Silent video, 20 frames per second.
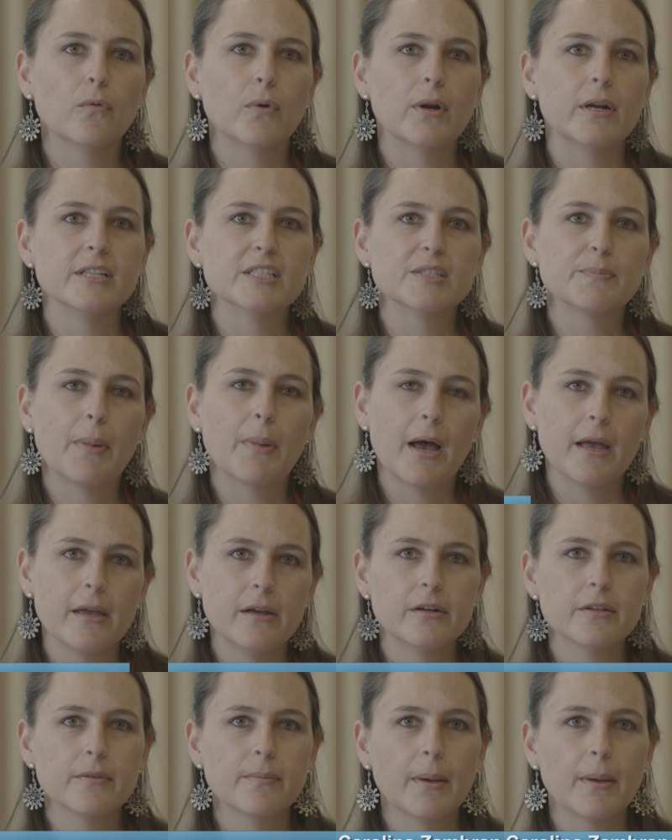were
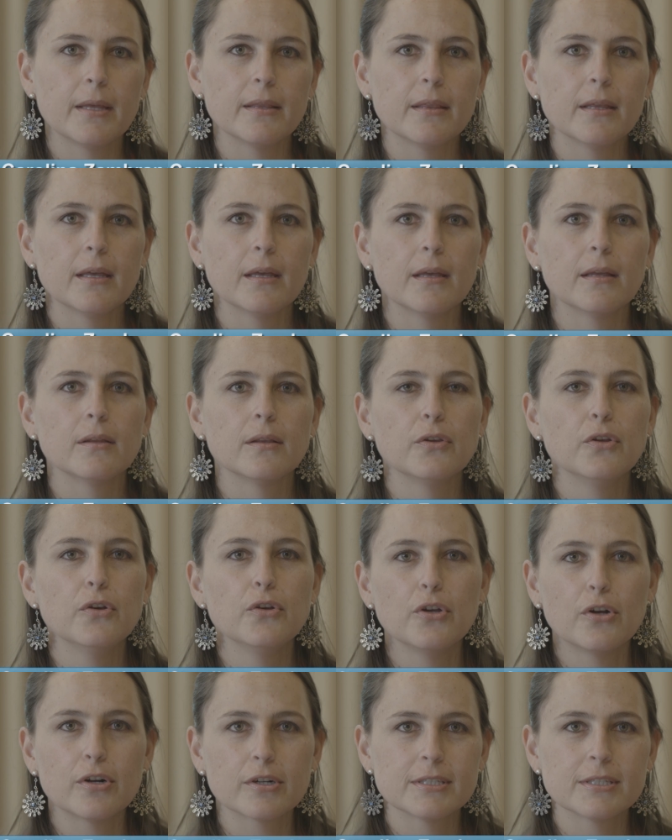inspired by the New
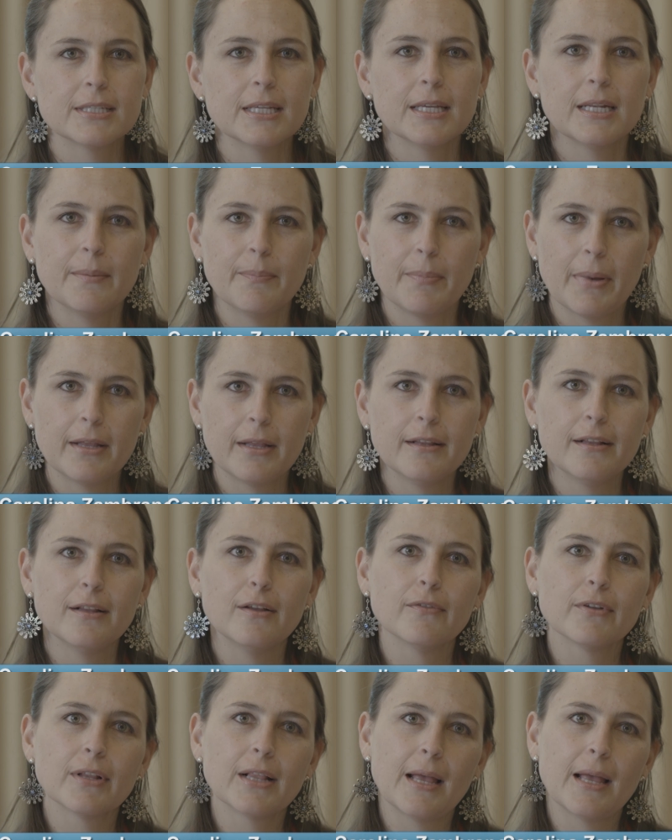York City panel
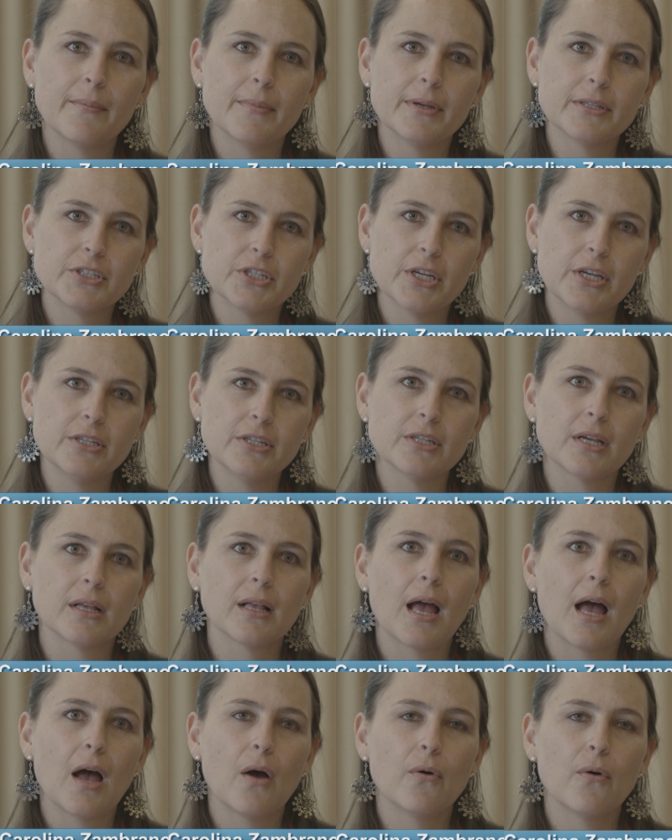on climate change and
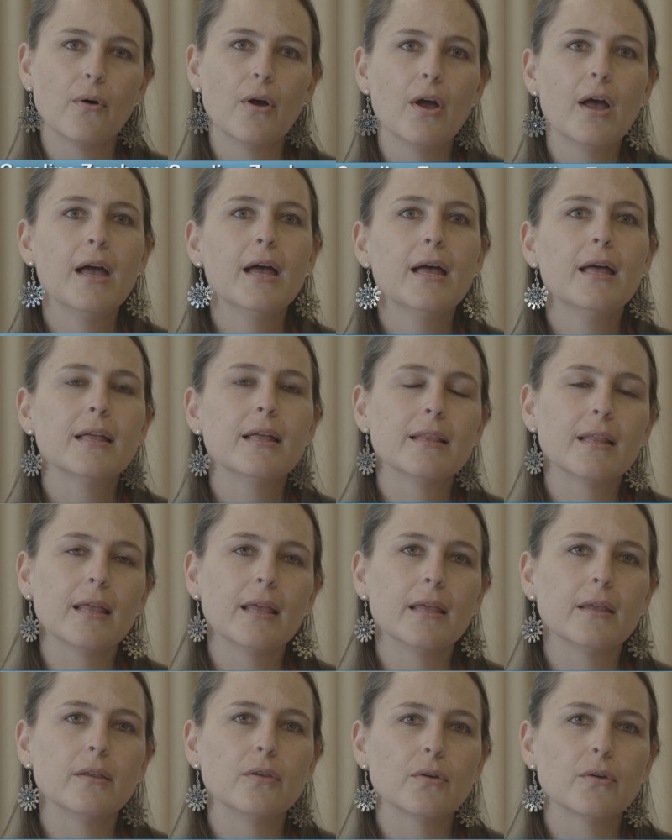how uh,
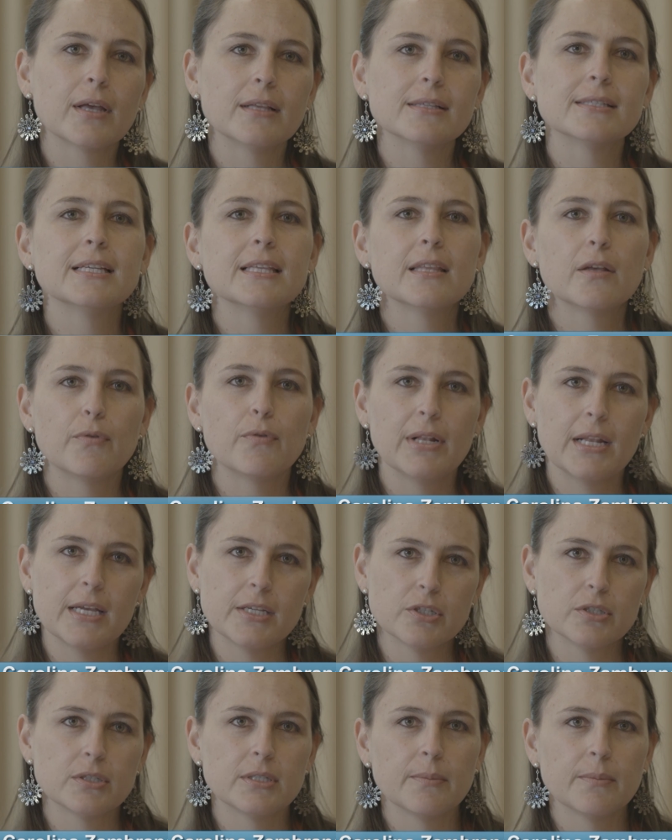you can see the
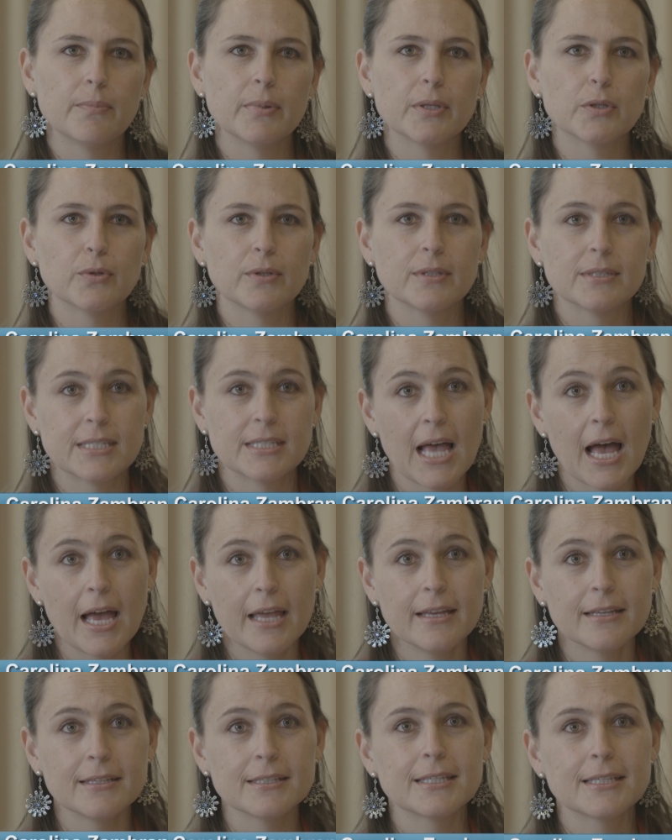relationship between
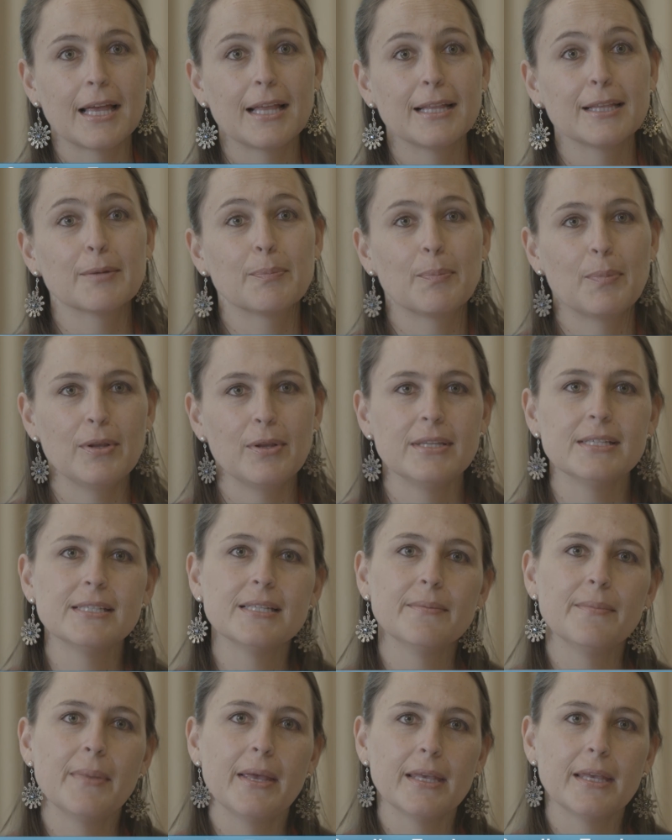science and
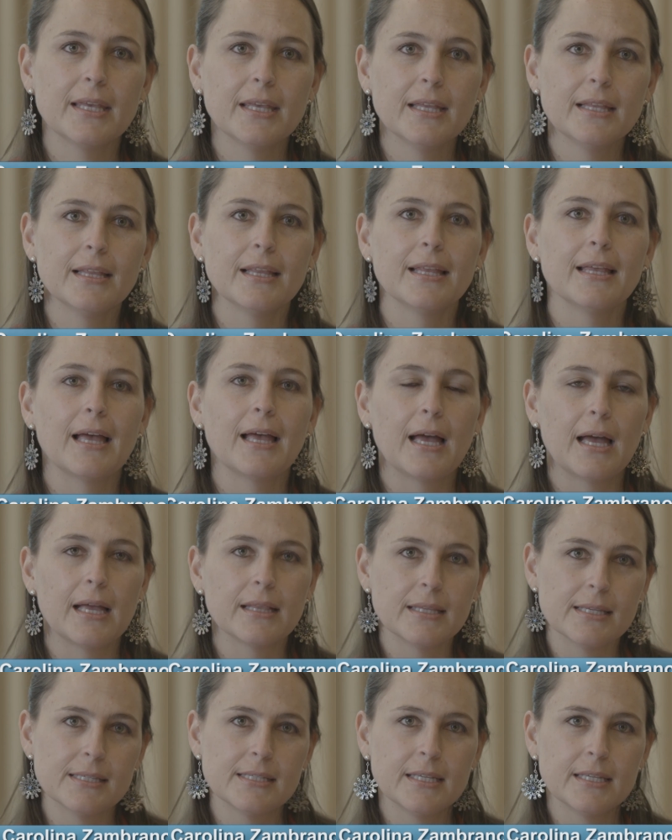policy making
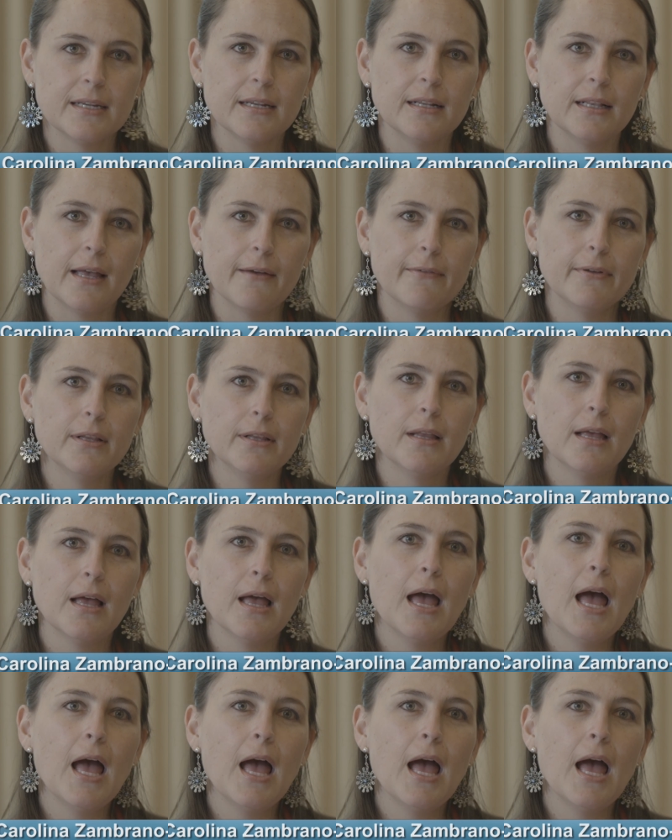at the city level,